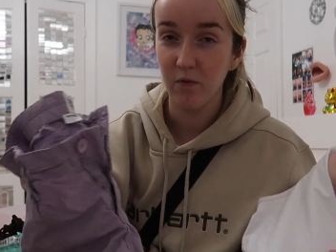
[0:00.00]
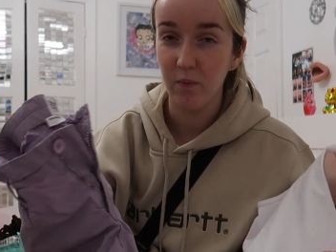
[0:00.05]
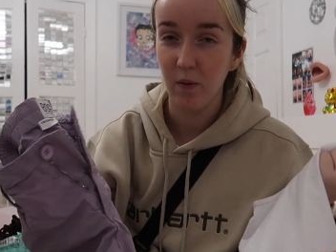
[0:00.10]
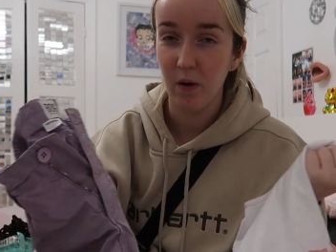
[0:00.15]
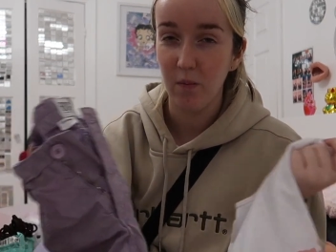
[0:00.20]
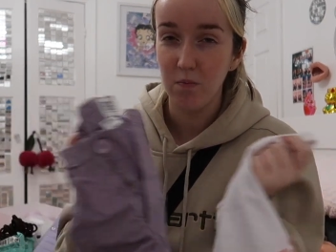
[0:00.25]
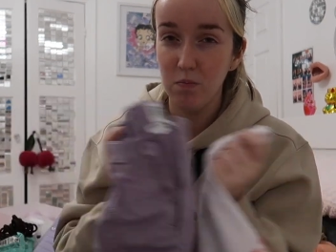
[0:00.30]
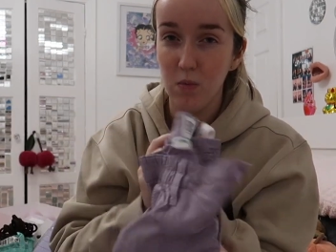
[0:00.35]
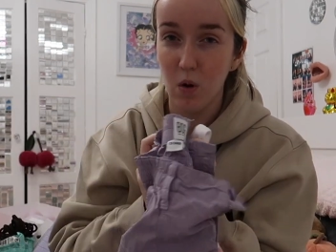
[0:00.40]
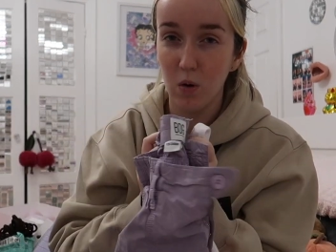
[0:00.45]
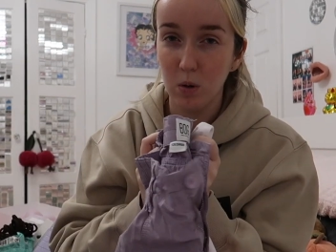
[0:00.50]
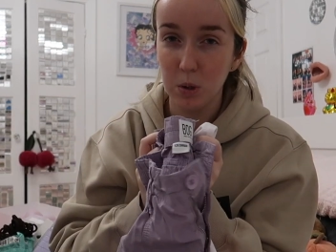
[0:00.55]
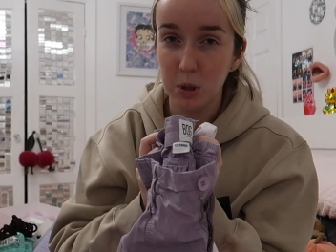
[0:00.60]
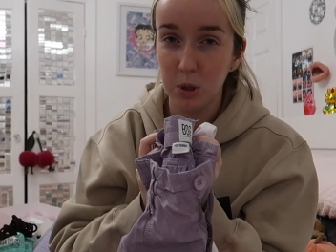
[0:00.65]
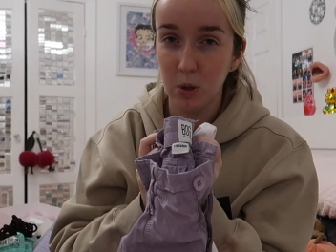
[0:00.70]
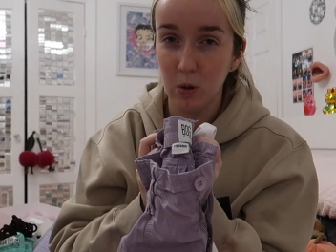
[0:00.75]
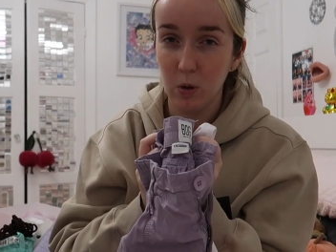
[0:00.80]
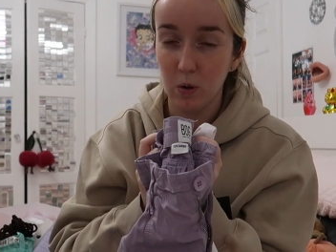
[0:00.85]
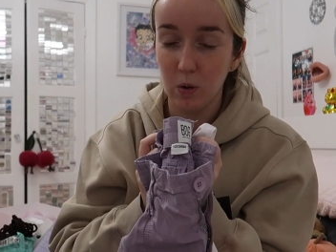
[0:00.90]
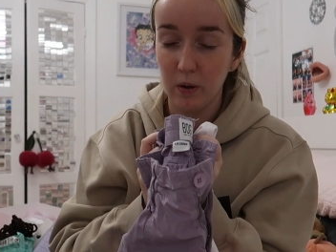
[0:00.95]
but I'm not
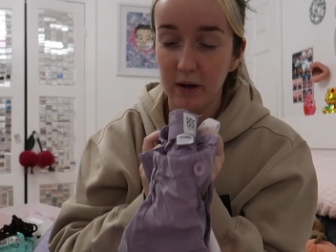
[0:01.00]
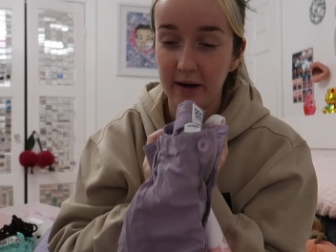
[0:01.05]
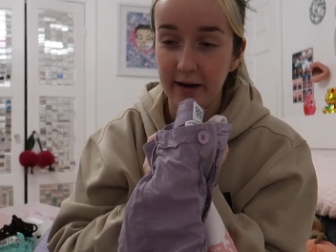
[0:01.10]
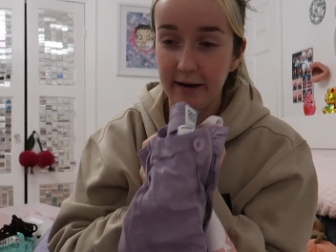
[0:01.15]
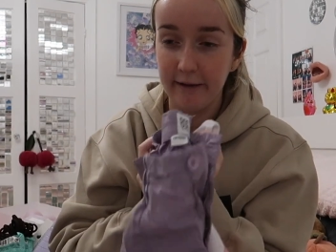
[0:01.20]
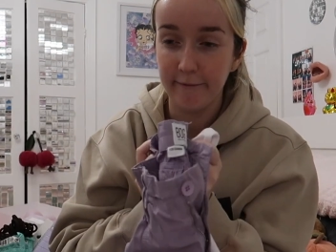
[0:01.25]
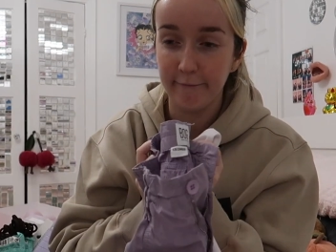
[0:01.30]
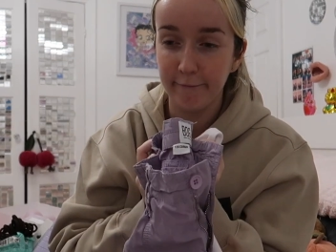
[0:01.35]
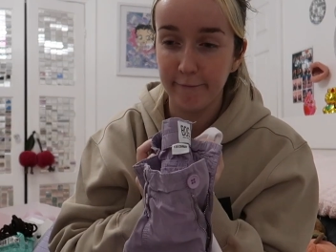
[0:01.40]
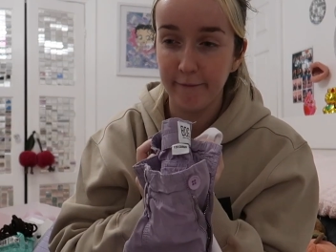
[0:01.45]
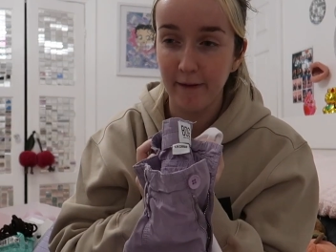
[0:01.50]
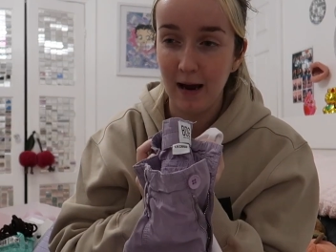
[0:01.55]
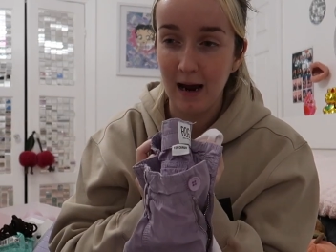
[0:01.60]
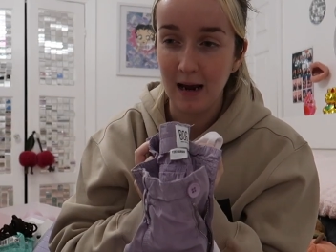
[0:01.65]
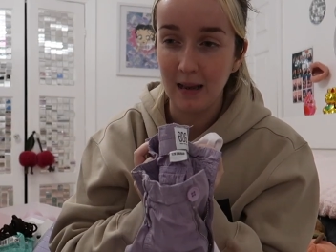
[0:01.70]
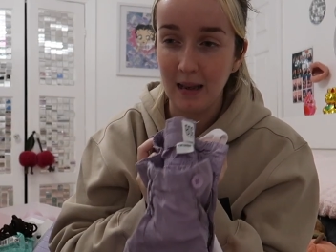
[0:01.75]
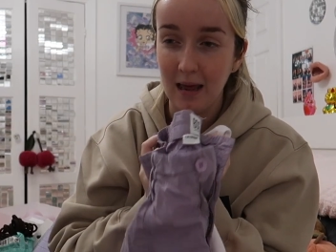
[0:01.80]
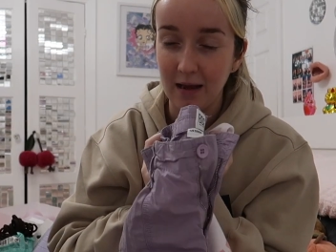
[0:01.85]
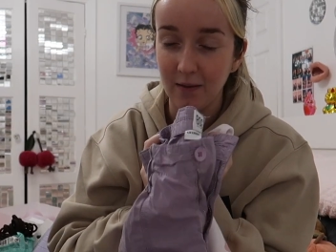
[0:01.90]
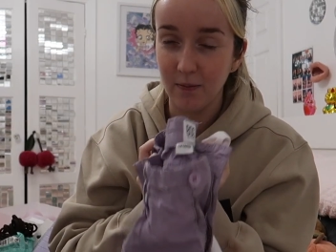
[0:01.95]
sure if
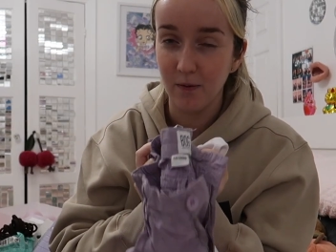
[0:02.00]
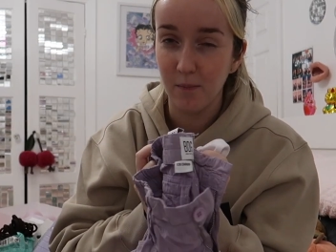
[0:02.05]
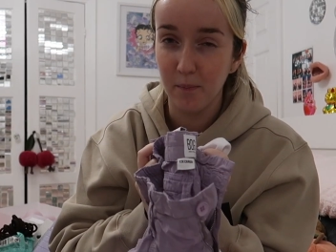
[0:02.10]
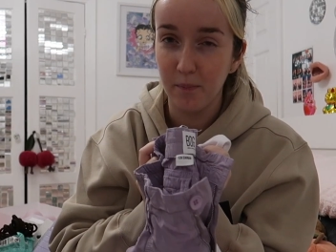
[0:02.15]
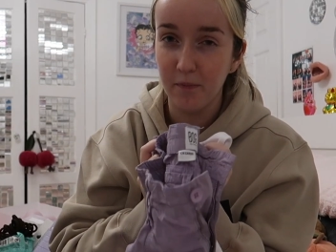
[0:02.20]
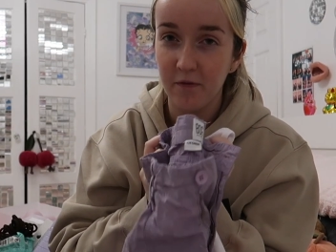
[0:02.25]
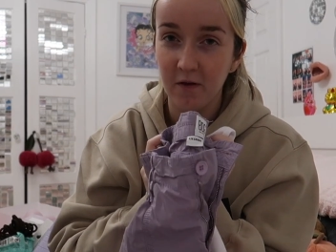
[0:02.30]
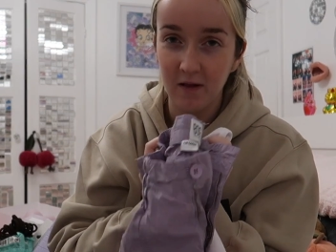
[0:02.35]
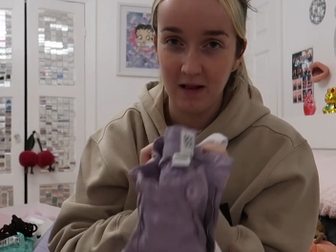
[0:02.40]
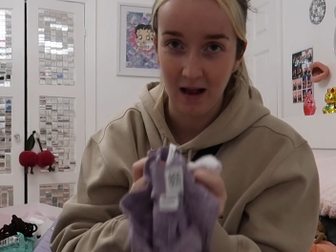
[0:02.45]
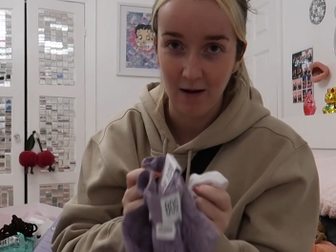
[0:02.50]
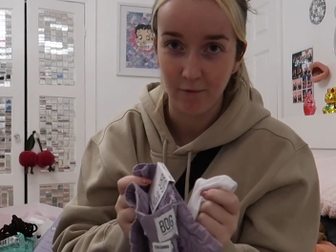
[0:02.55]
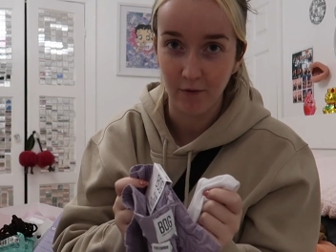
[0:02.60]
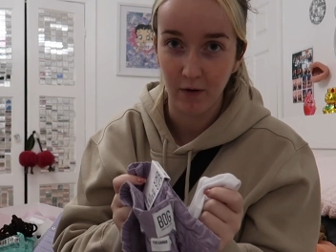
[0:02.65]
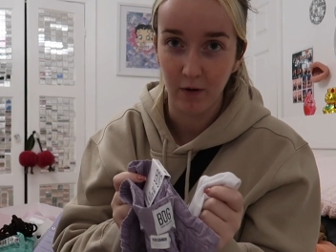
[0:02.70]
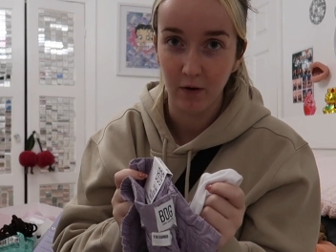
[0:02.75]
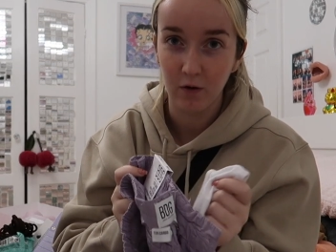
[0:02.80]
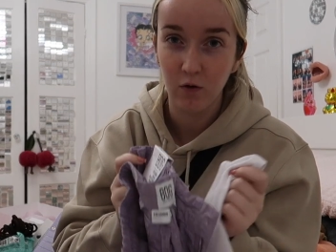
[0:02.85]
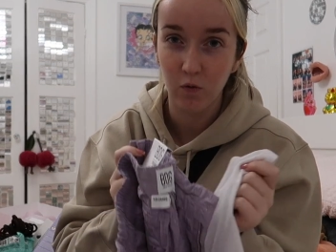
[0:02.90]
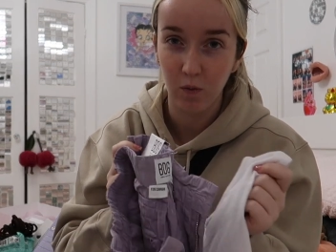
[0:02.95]
I like them
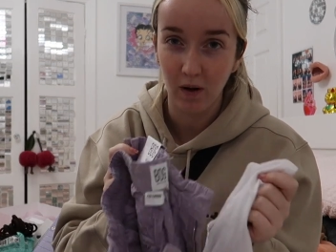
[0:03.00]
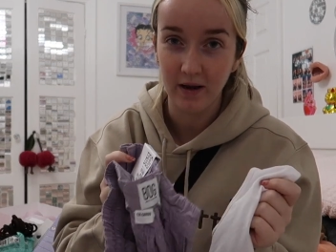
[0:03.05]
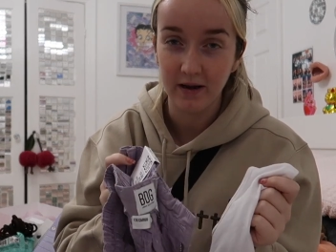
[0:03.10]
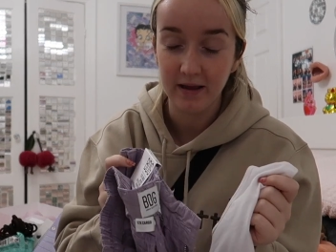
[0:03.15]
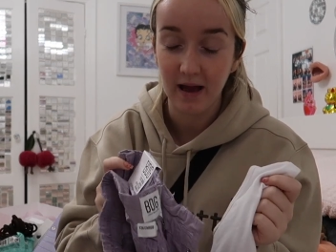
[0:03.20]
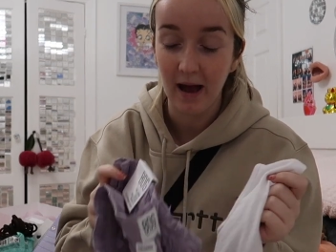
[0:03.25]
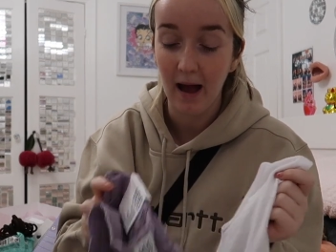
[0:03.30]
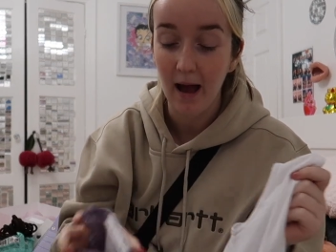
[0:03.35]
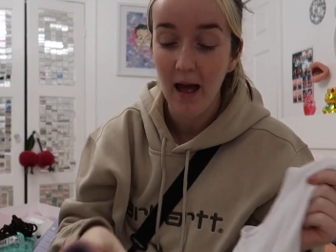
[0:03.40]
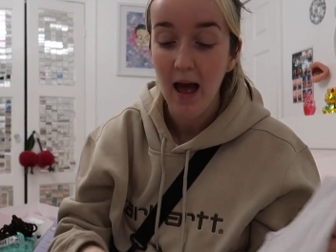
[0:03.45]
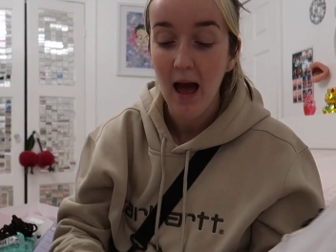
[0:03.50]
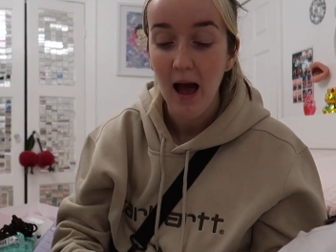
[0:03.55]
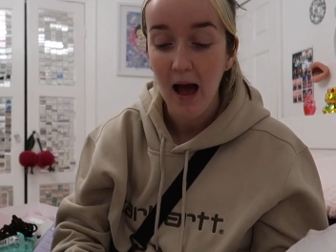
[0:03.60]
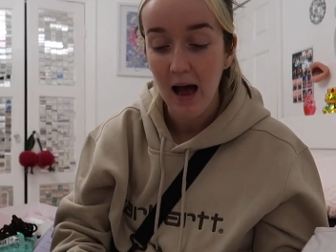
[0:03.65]
together quite yet.